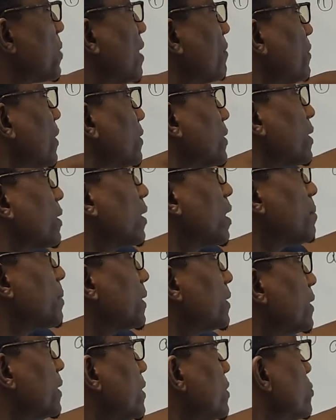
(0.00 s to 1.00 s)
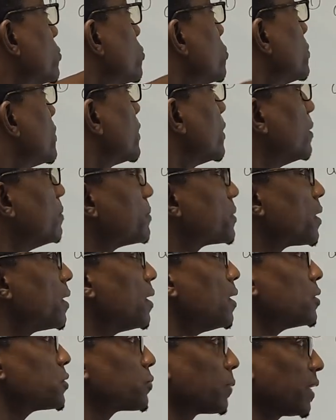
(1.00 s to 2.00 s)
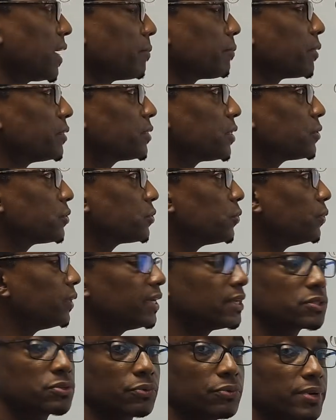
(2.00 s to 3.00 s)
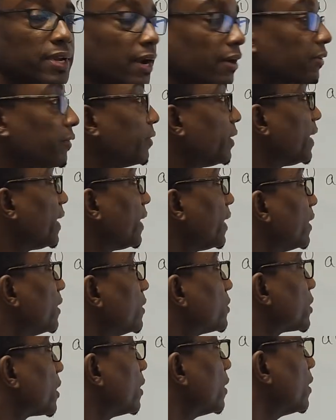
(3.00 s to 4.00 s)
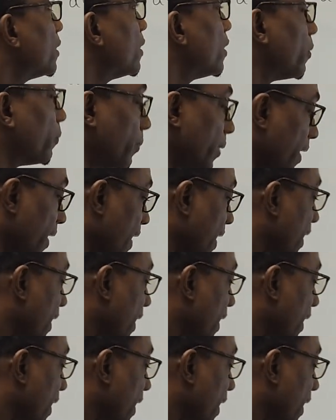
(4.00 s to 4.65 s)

We have nothing common to these two terms. So what I'm going to do is rearrange where